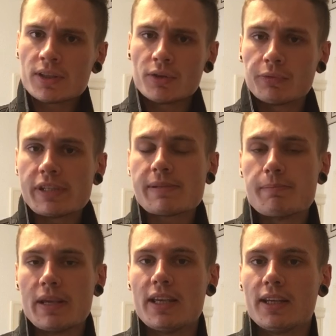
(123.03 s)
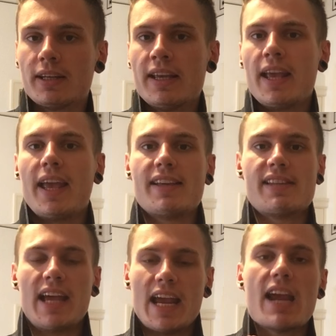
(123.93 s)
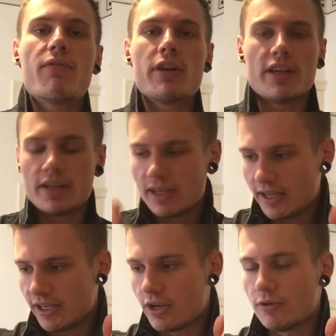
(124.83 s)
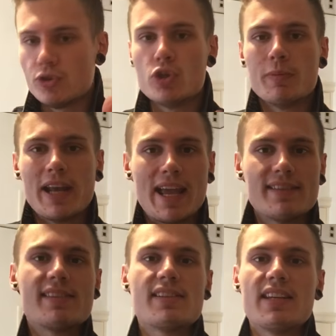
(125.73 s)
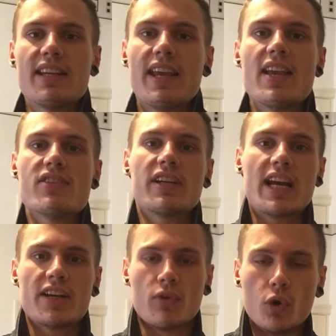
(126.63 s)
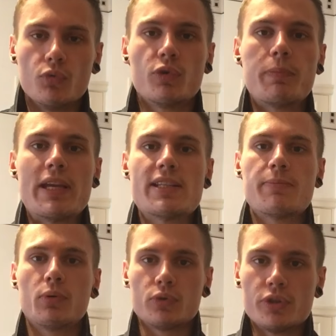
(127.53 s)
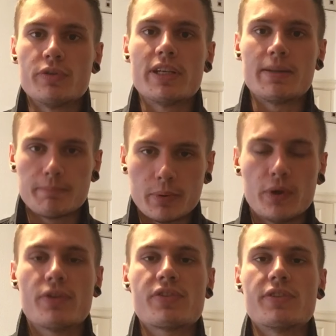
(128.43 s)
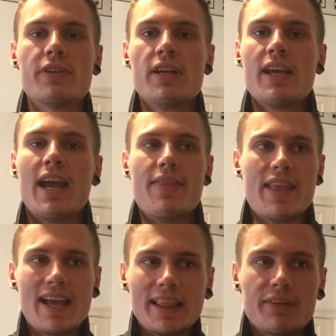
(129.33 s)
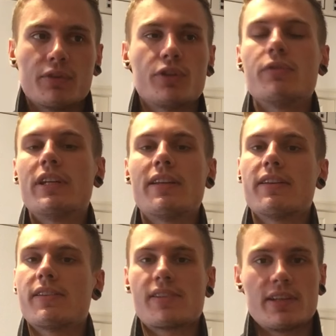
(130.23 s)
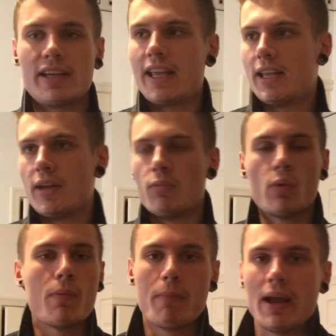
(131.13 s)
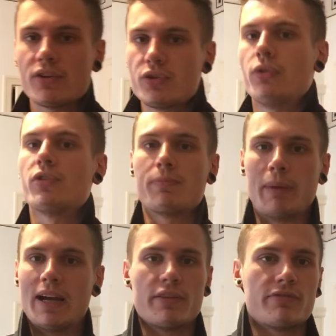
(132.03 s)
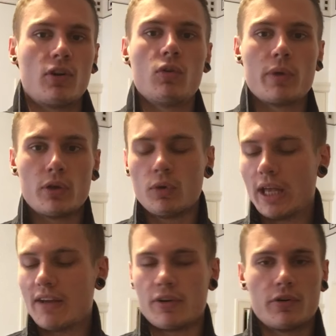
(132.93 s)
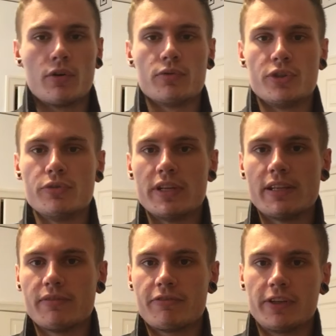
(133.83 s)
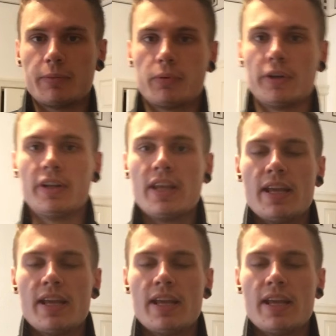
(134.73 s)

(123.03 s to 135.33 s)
The reason being is that every human entity is a kind of unrepeatable, unique person, and their level of uniqueness, it won't match yours by default. We all have our own unique fingerprint.